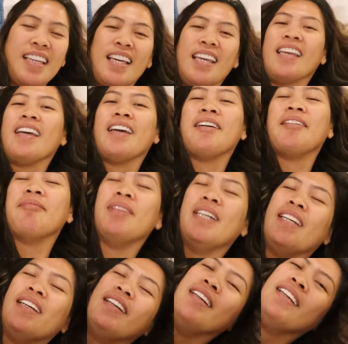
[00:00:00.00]
a.m.
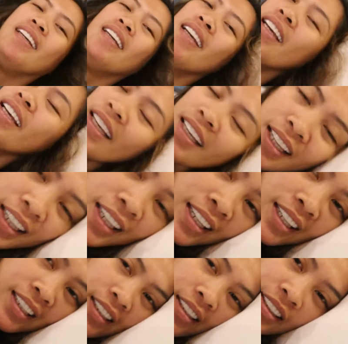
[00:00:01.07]

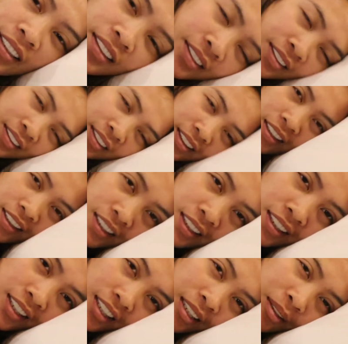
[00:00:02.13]
and
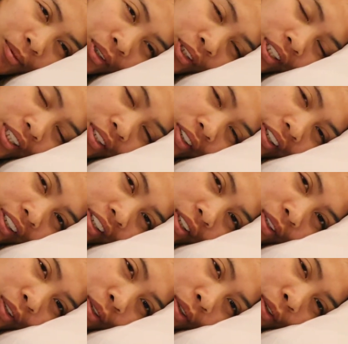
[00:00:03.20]
we're just going
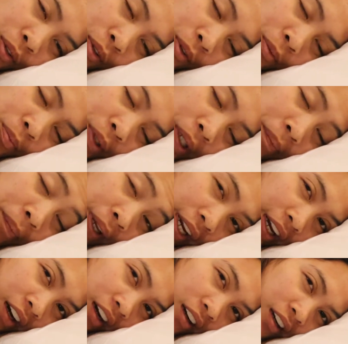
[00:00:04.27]
to
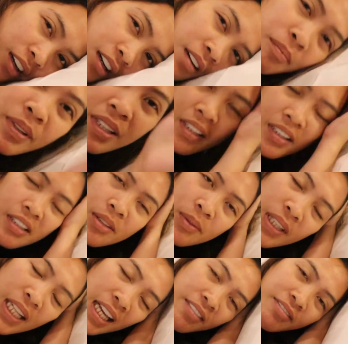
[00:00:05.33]
prepare because
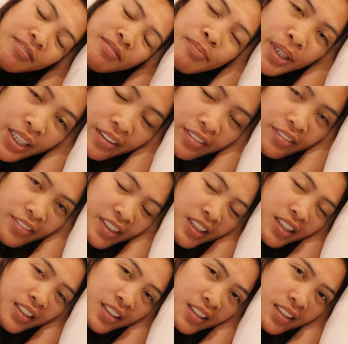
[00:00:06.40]
we'll have
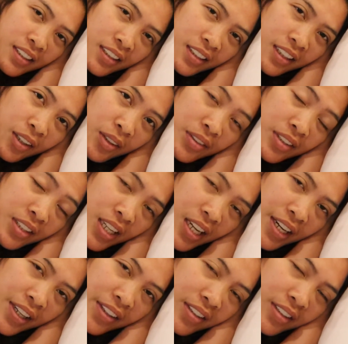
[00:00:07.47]
breakfast
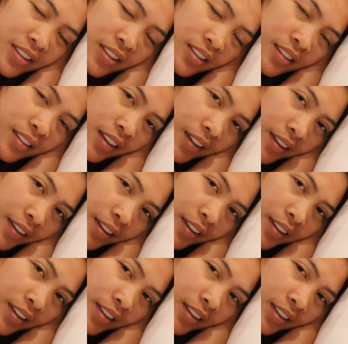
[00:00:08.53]
downstairs.
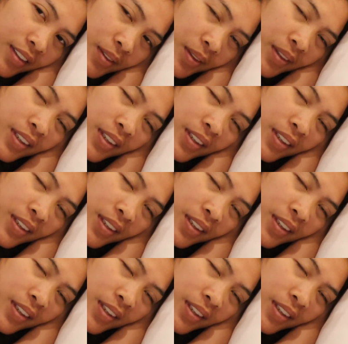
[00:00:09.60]
So,